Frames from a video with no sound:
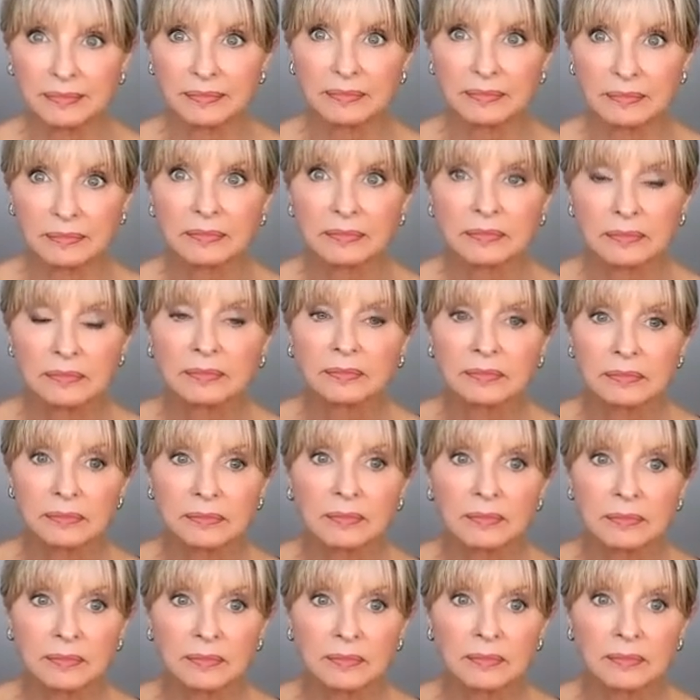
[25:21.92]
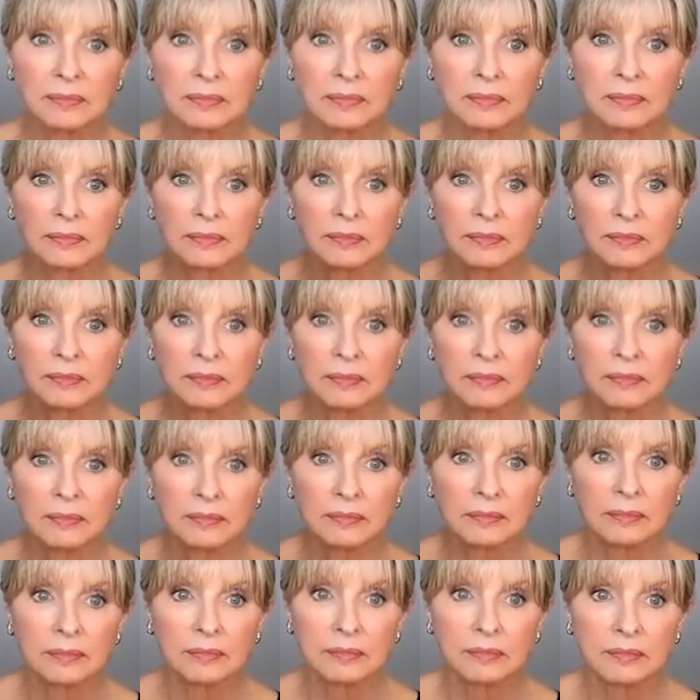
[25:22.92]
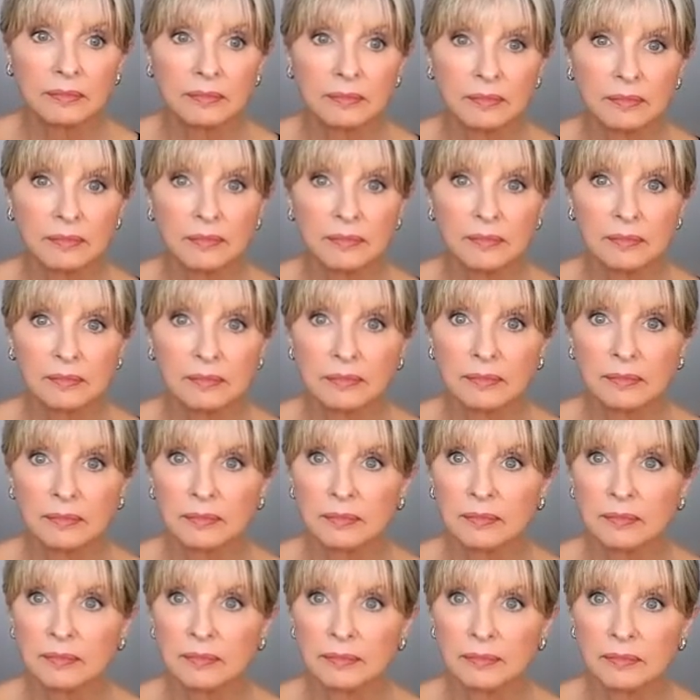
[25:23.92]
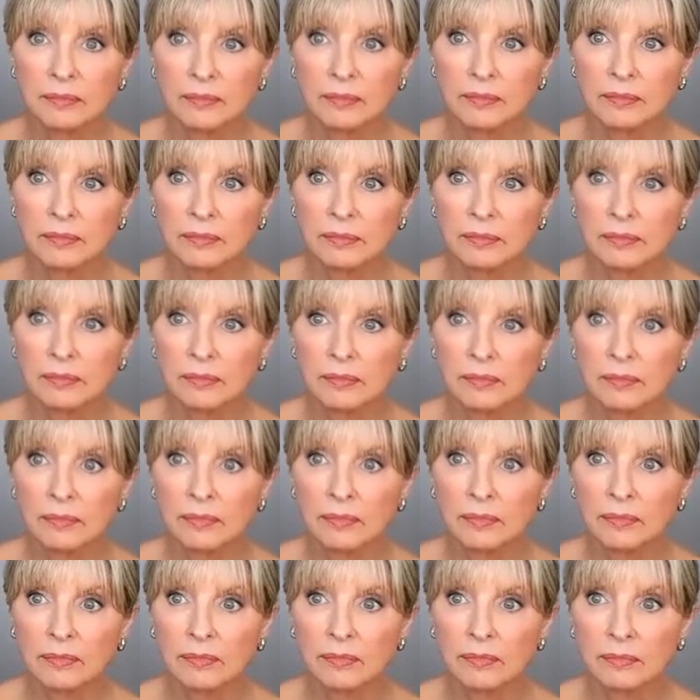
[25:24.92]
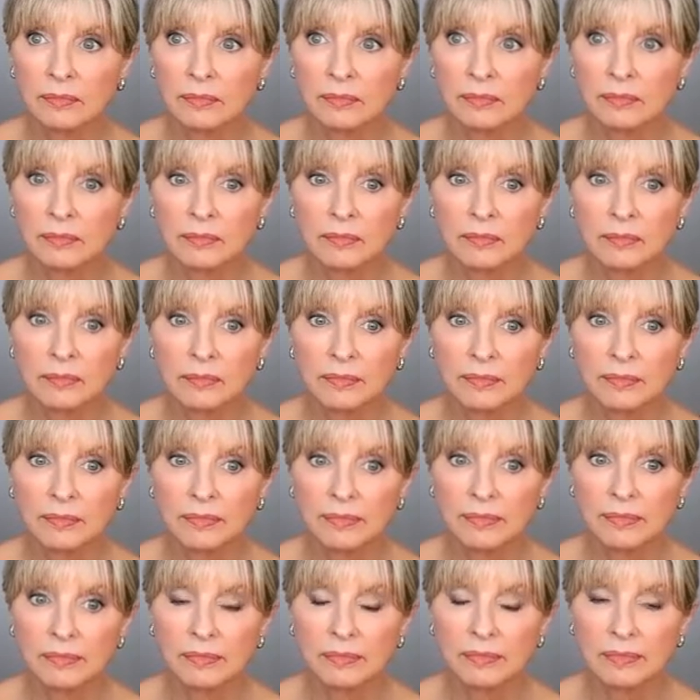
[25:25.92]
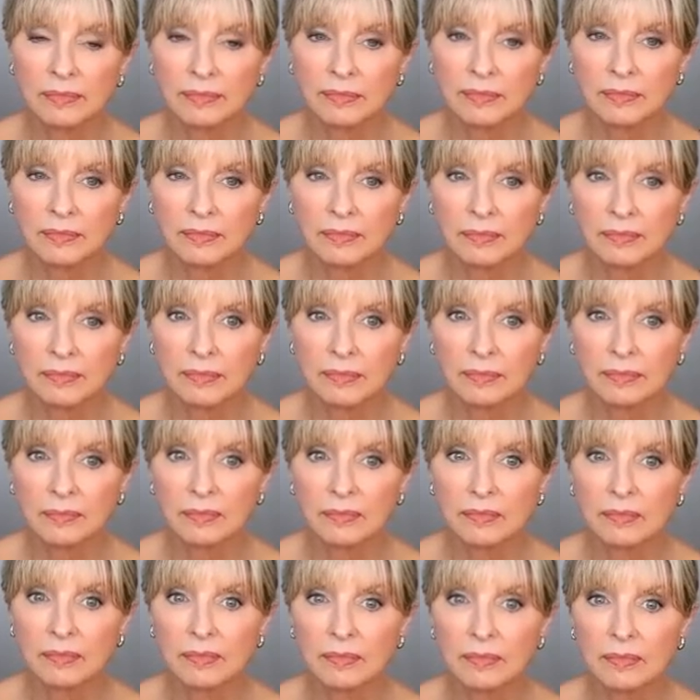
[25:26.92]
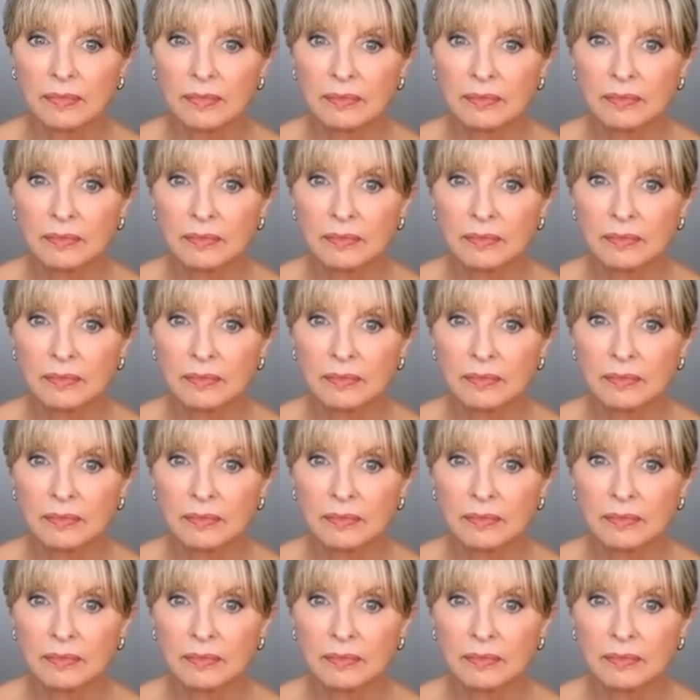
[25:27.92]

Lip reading: The person shown says nothing.